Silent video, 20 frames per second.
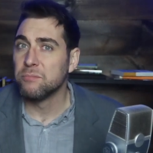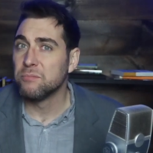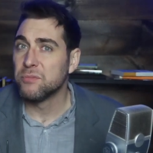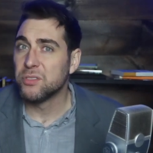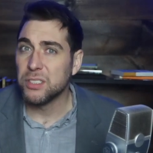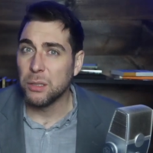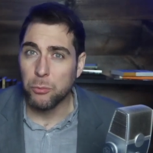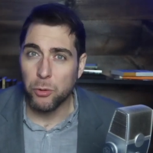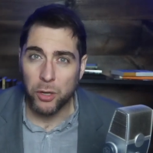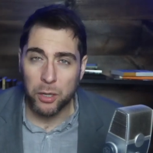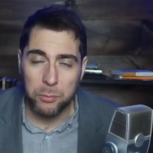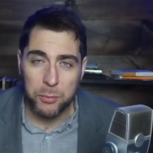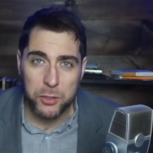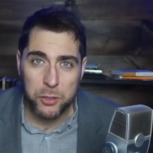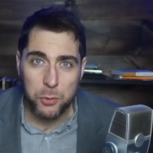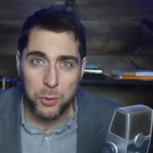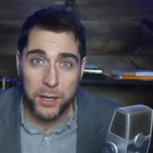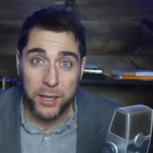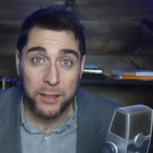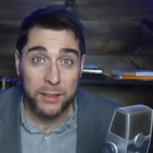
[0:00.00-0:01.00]
Somewhere in
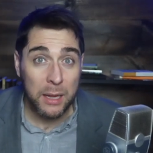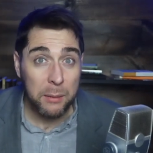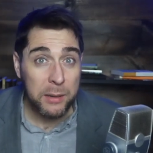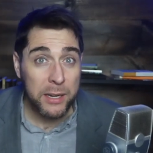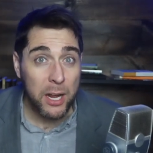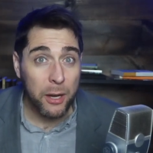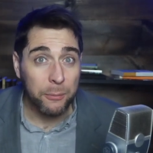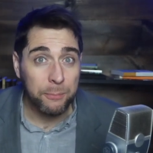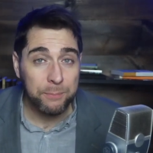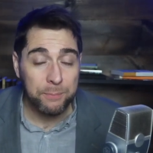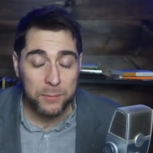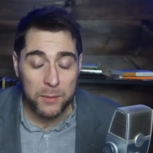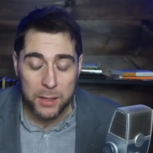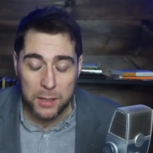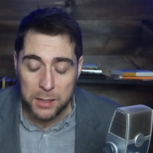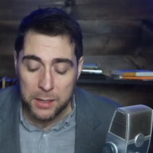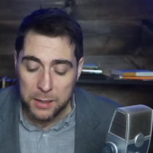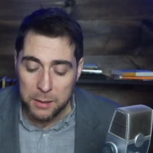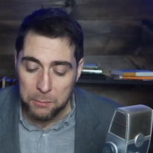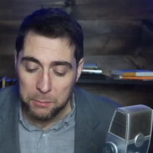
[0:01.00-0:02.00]
between. Let me know.
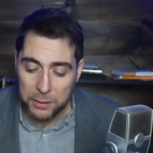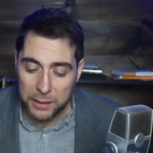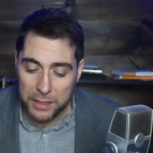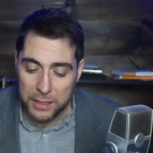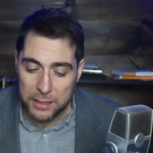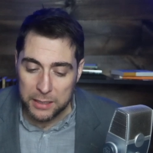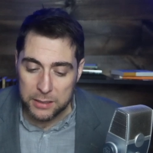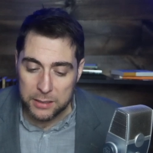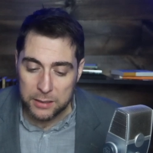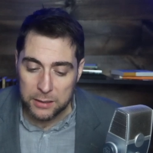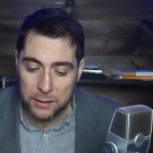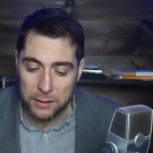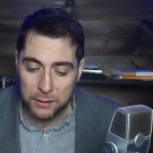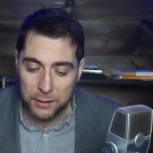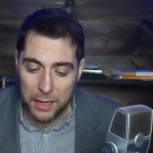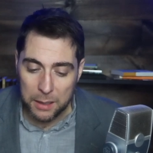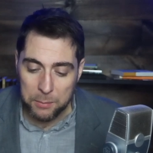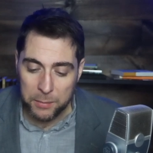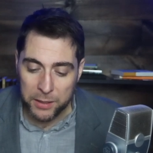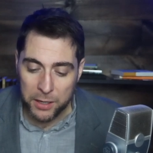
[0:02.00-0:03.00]
Please
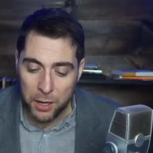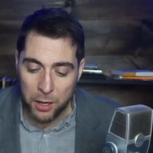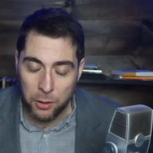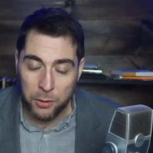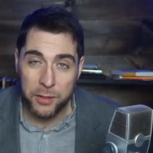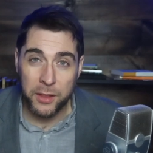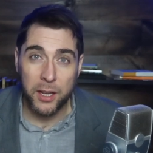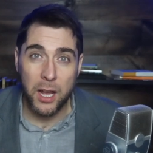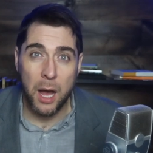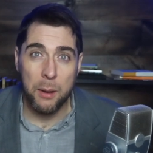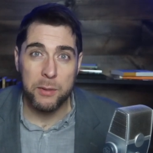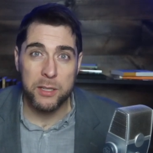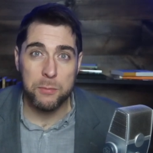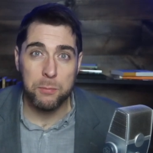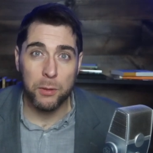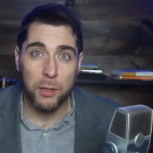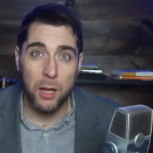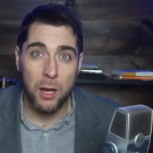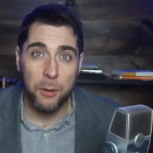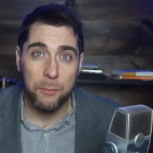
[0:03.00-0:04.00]
let me know in the comments
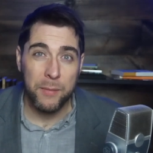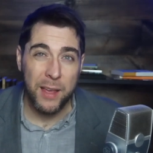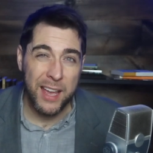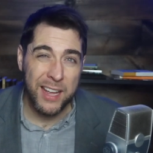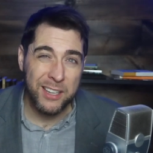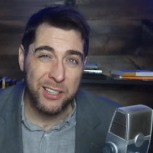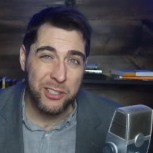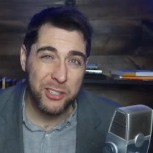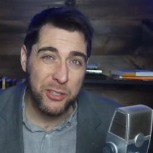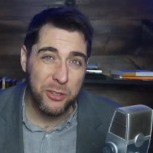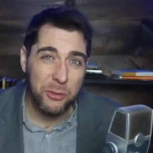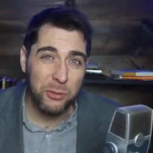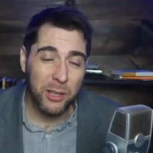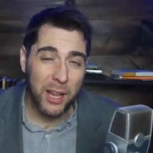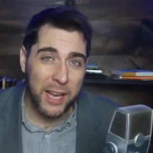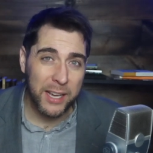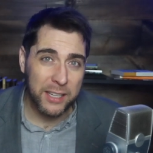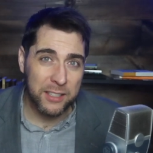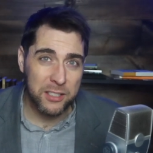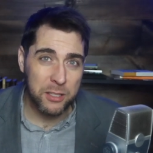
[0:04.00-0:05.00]
below. And do
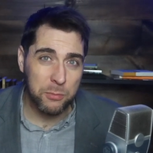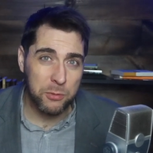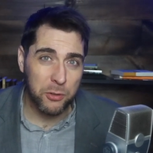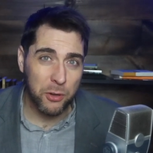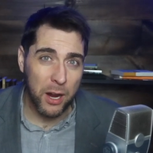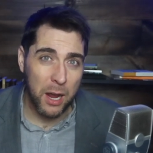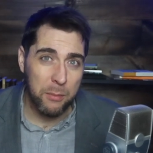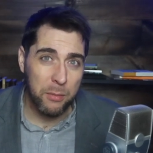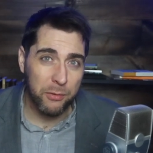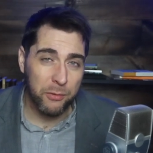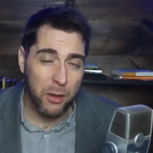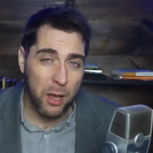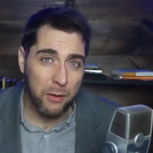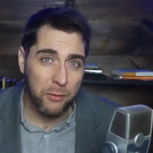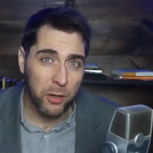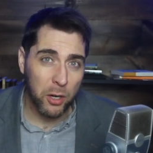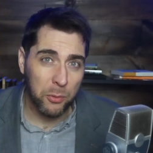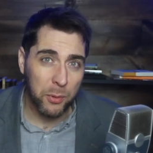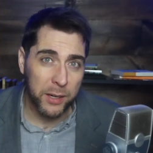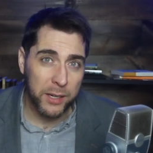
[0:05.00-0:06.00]
like and subscribe if you
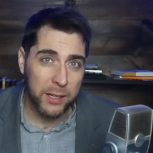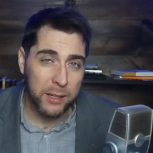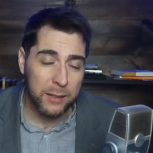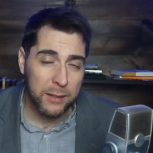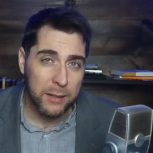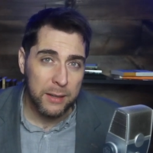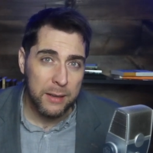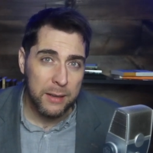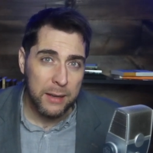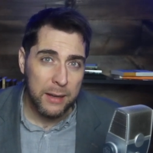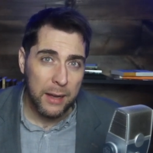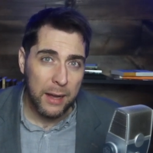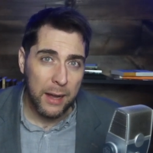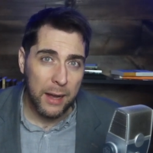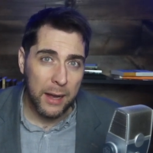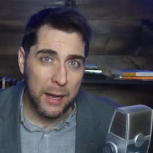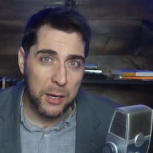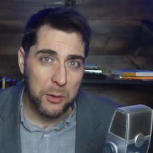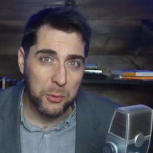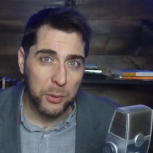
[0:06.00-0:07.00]
haven't already.
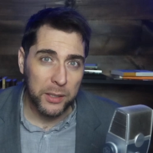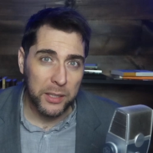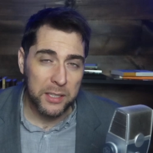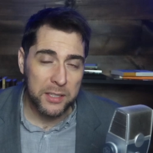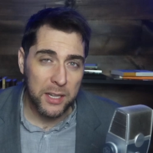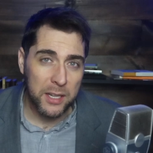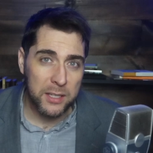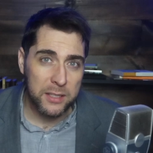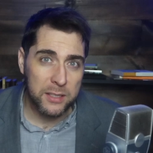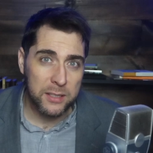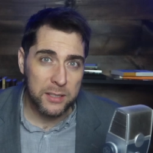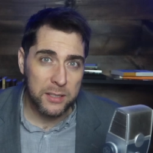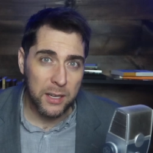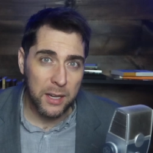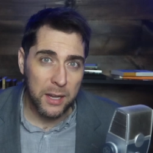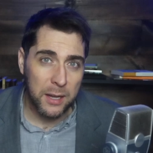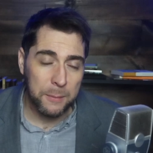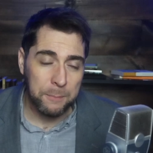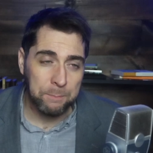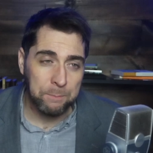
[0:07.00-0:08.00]
Uh, it really does
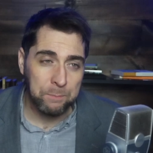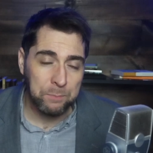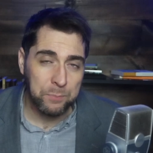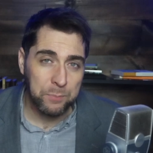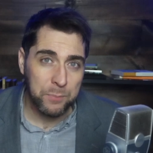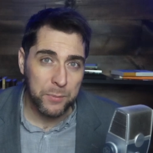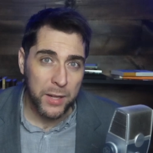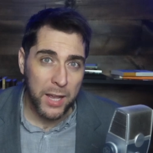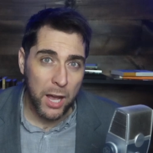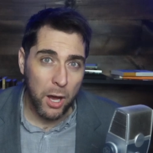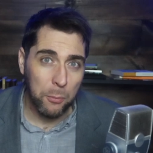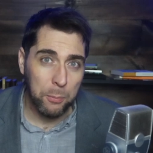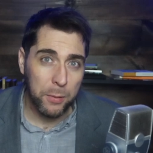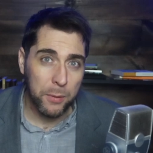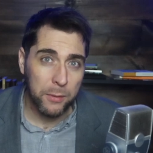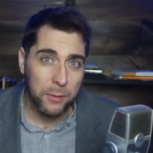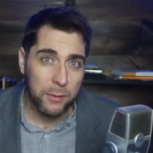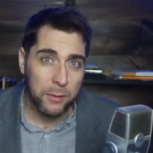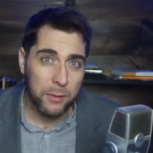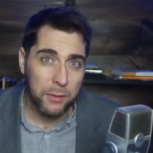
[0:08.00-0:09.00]
um, help
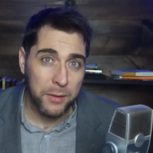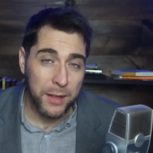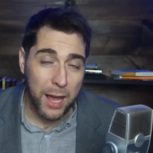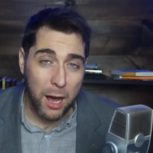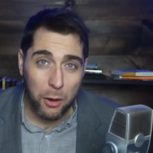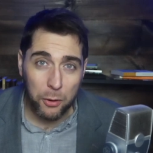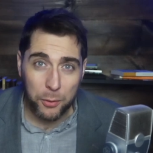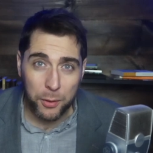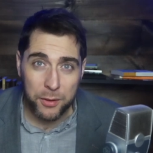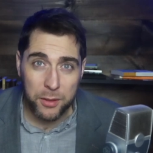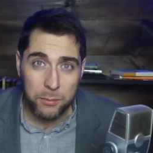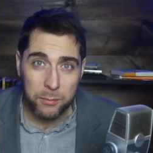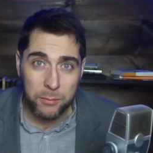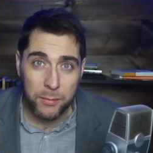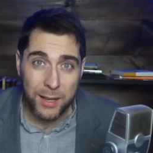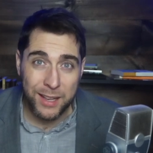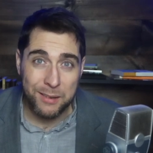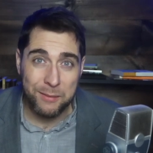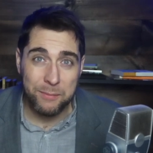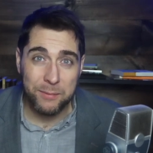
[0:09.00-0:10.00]
the algorithm.
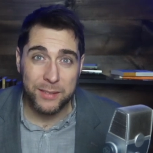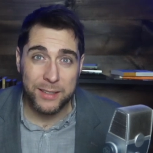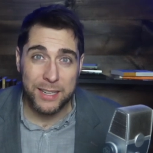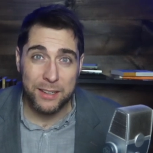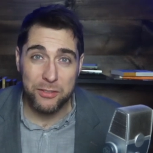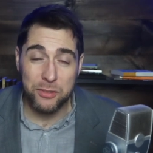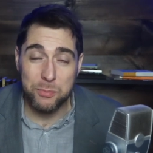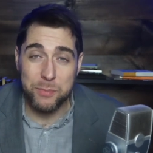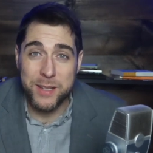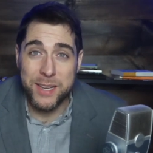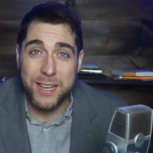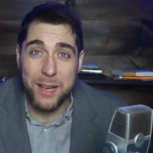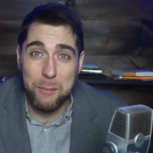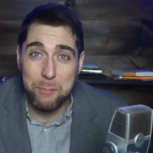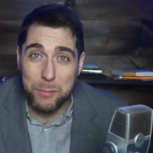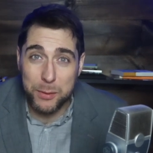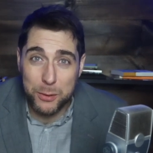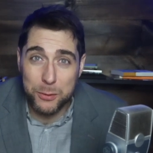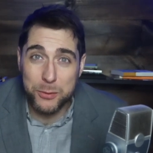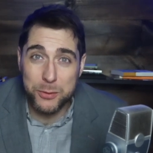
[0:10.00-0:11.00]
It gives me a
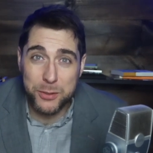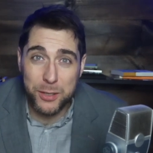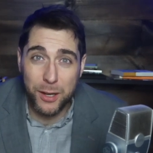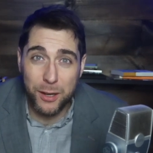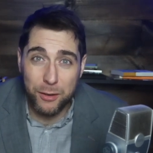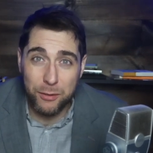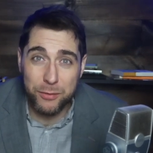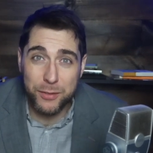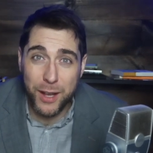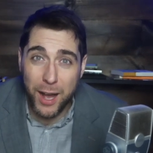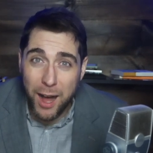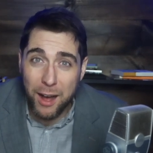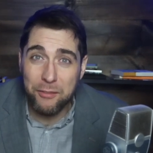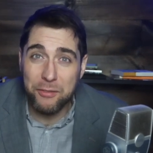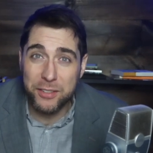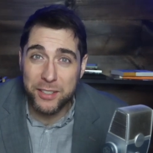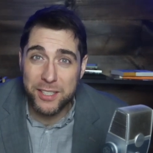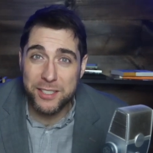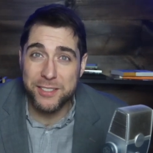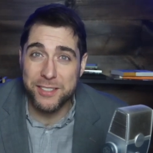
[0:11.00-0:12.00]
boost of
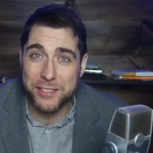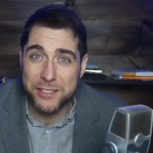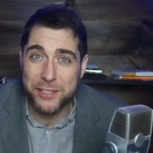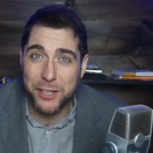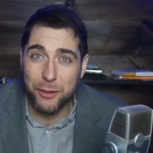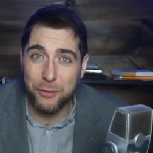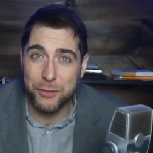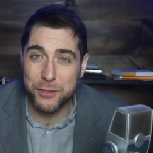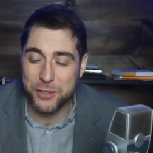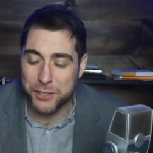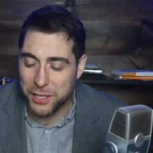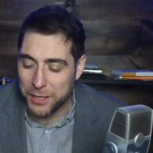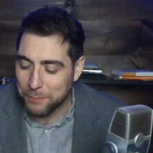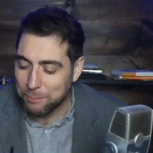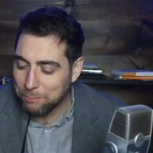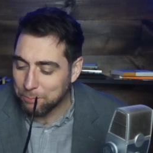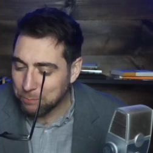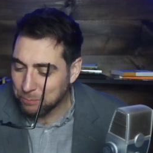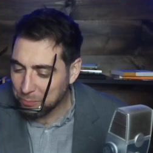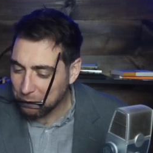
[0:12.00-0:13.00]
confidence and self-esteem.